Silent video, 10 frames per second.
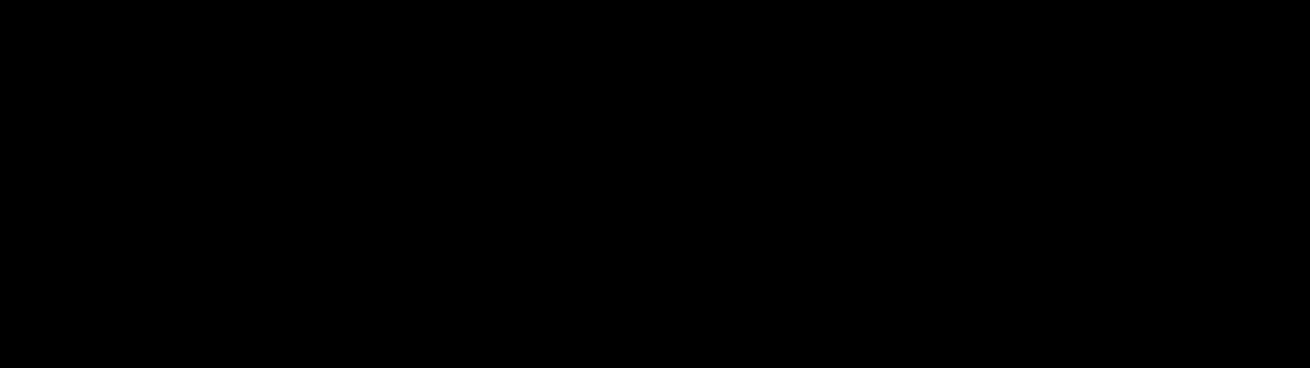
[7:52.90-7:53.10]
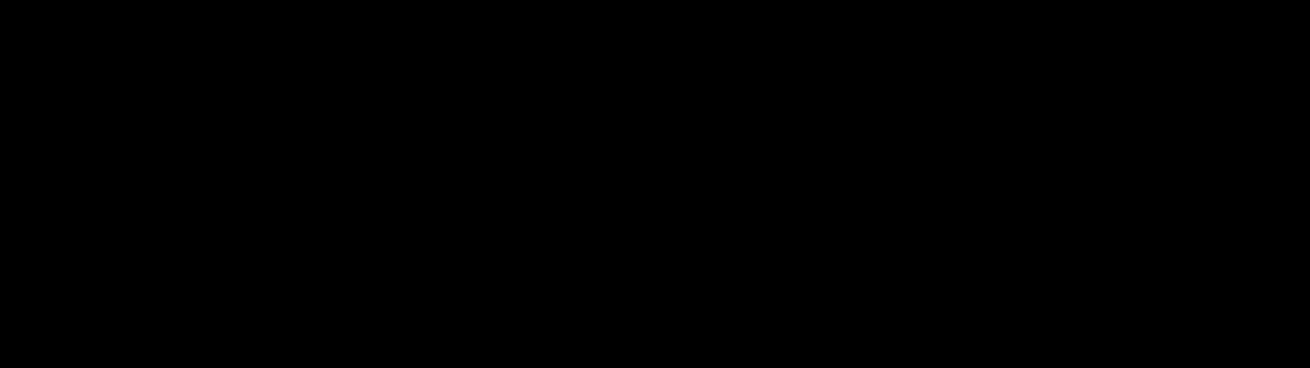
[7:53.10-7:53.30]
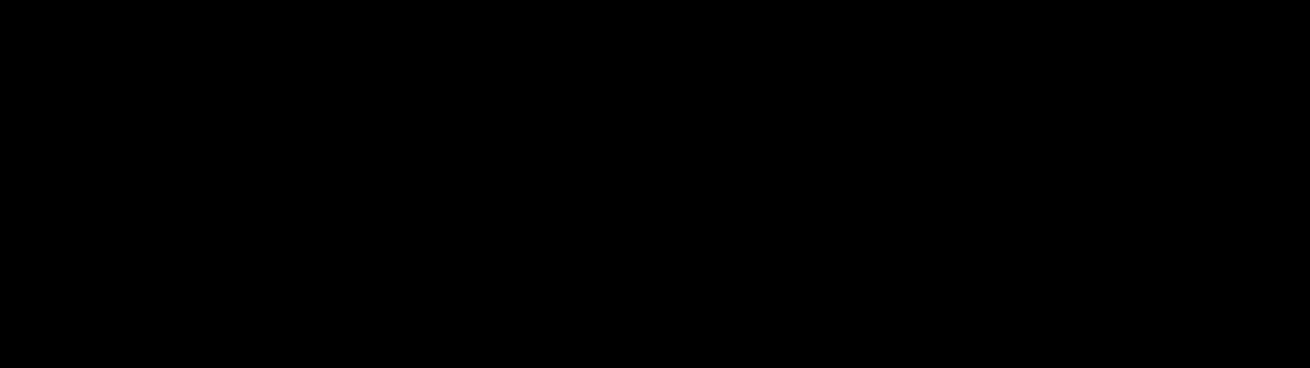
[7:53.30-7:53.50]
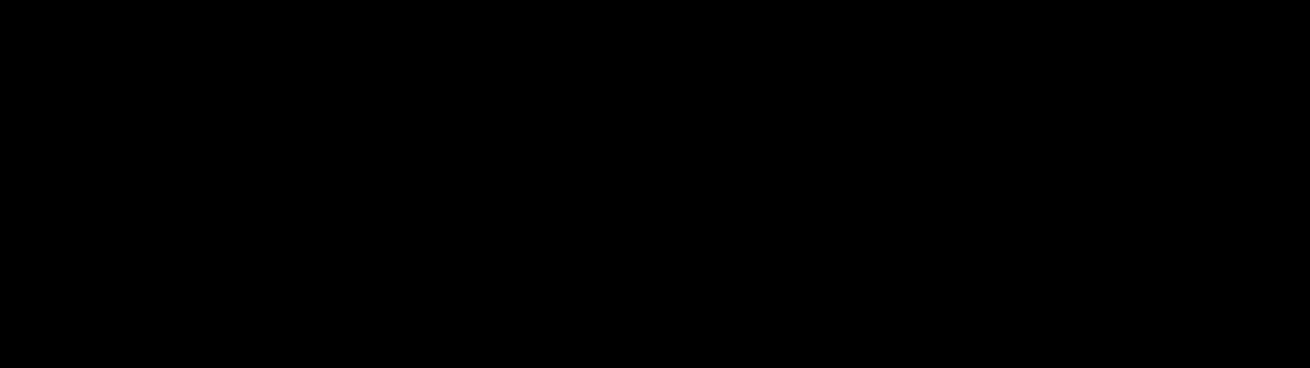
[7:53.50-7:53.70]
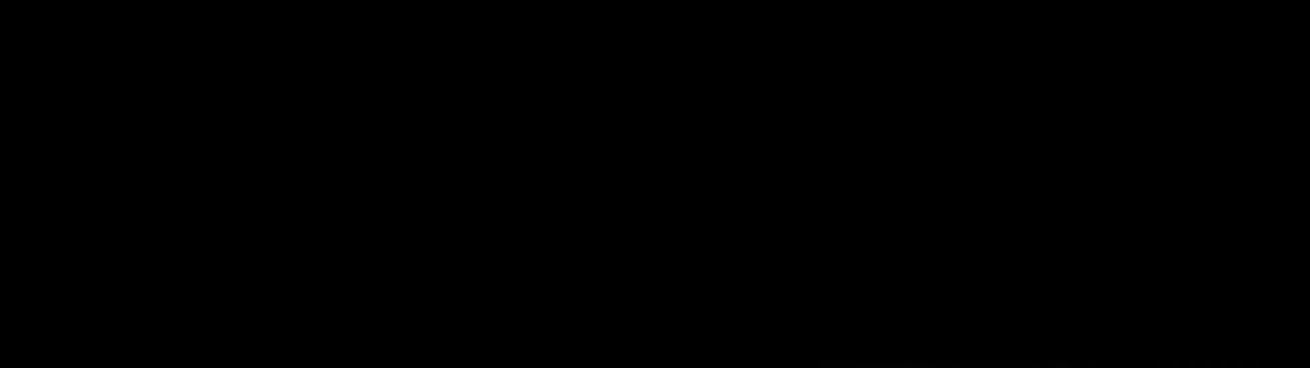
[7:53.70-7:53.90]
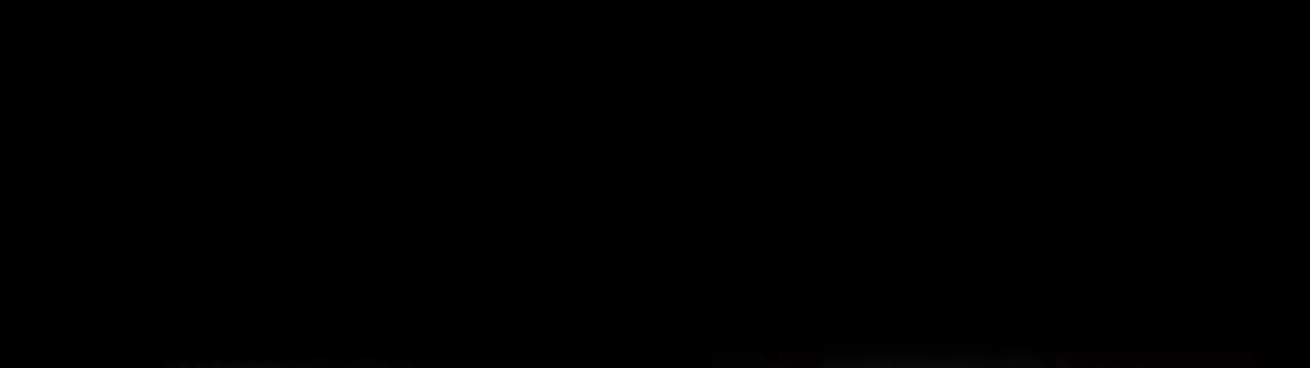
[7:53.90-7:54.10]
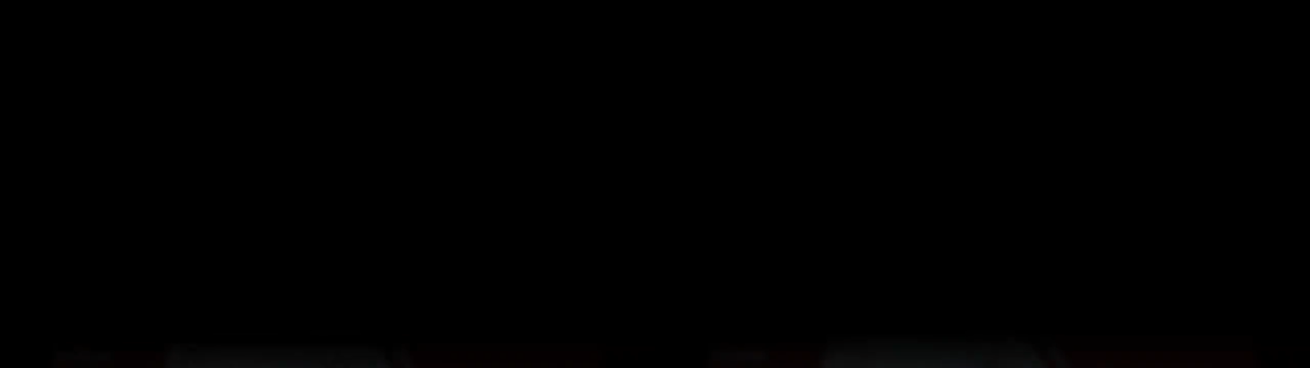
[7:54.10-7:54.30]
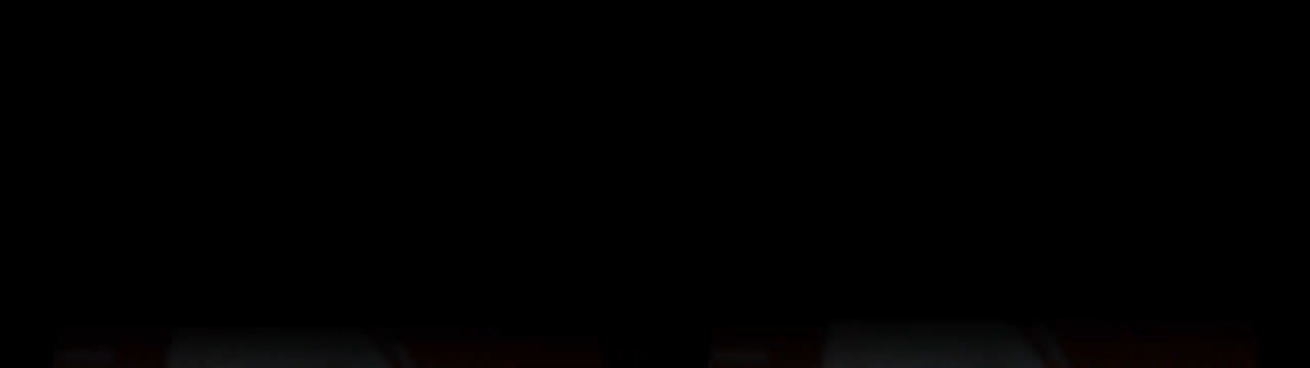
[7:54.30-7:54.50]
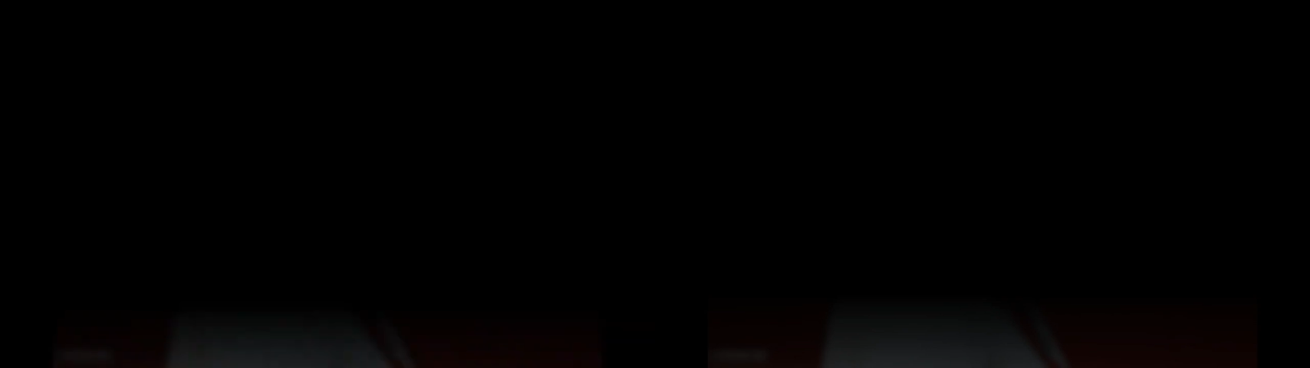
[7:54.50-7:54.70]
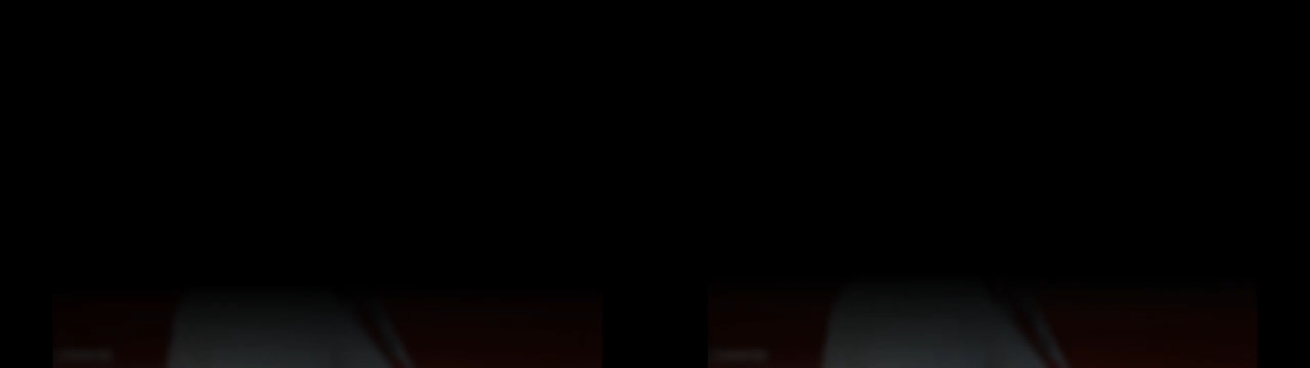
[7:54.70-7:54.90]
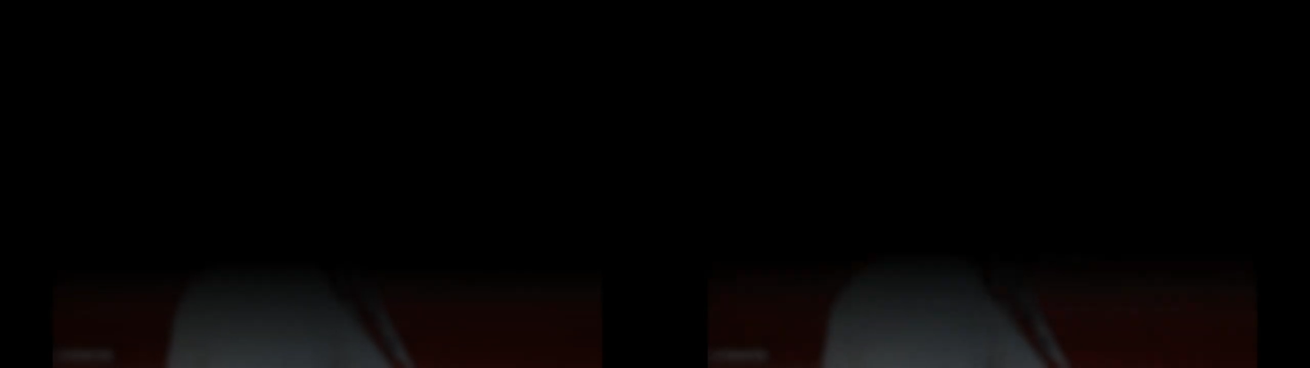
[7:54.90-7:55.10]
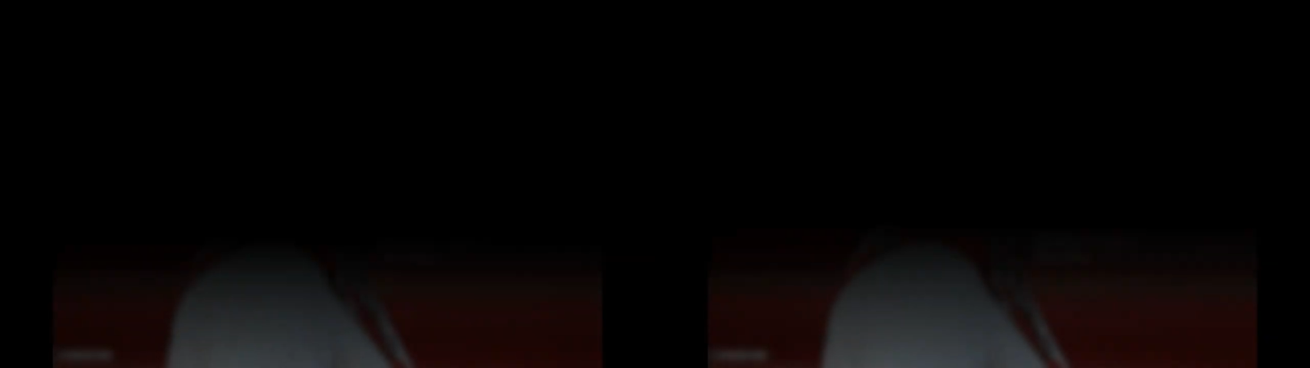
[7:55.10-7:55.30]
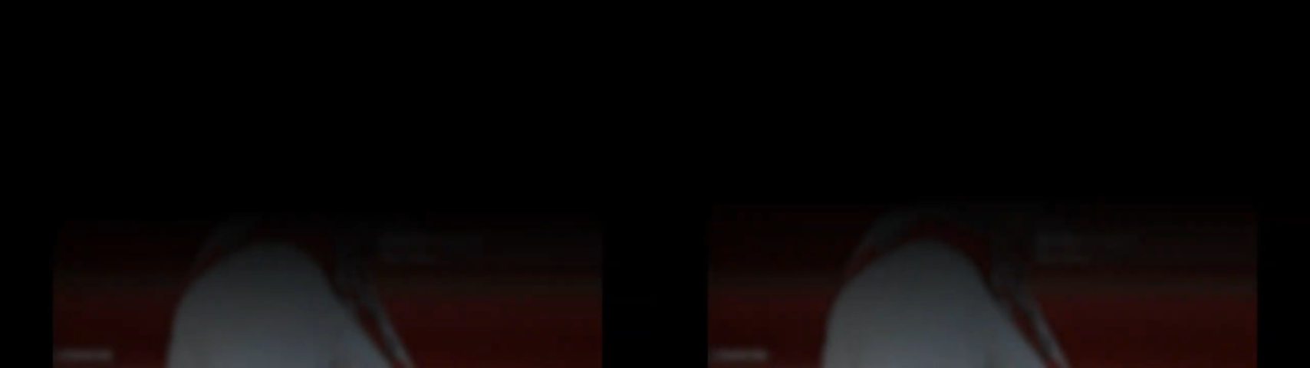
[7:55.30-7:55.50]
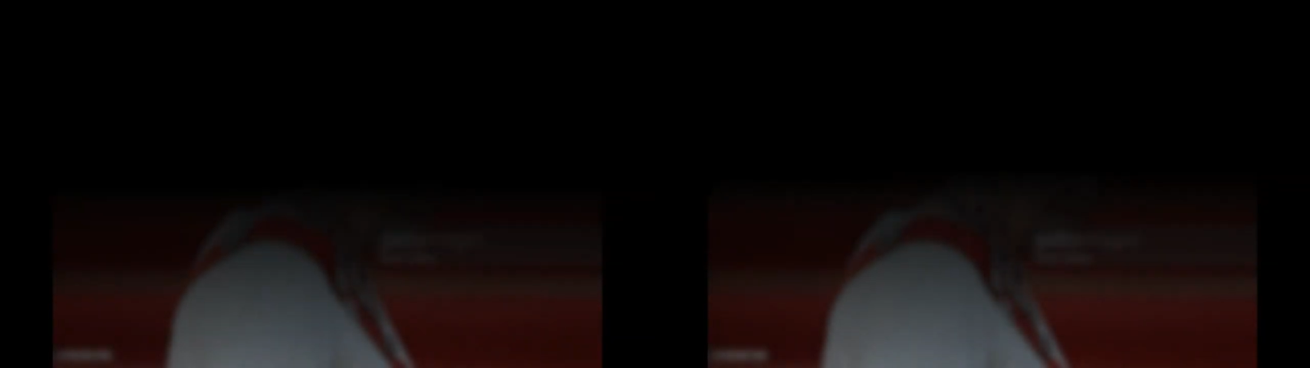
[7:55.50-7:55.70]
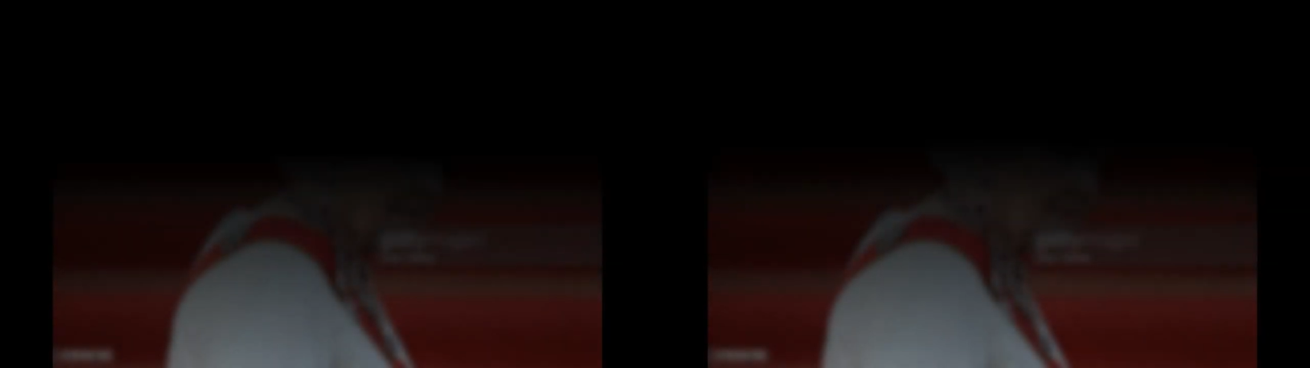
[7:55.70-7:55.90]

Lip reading: Nobody's mouth can be seen.